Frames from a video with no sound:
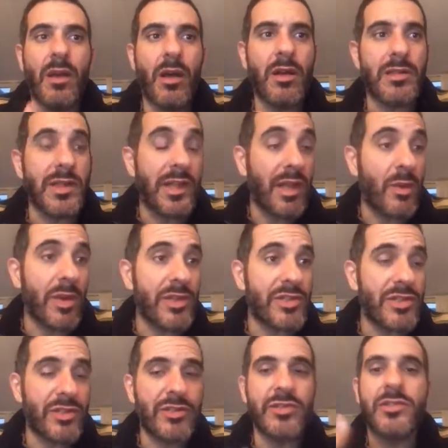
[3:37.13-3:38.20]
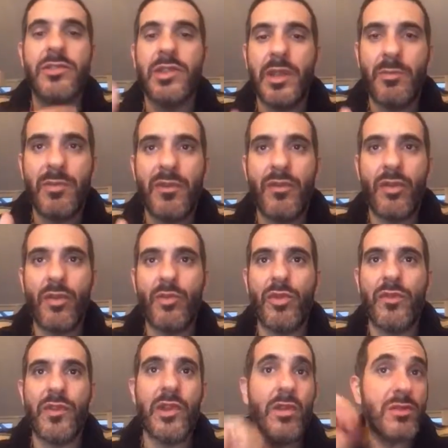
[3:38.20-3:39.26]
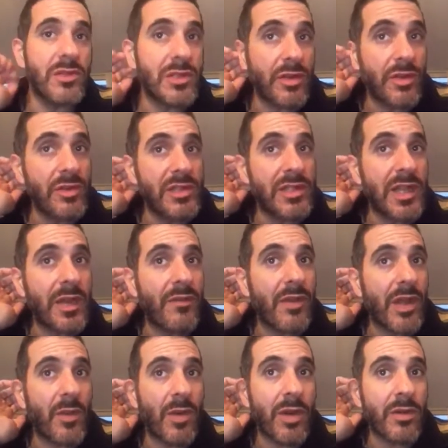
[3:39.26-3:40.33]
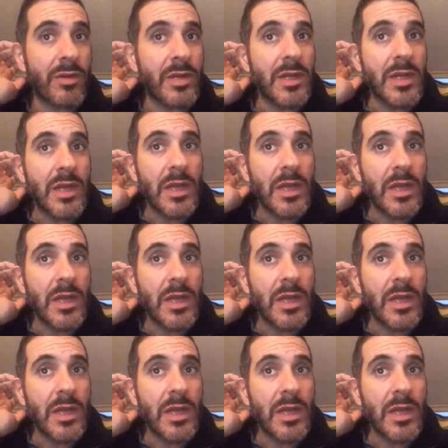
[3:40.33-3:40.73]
Aren't any questions? Then before moving on, so using that very well.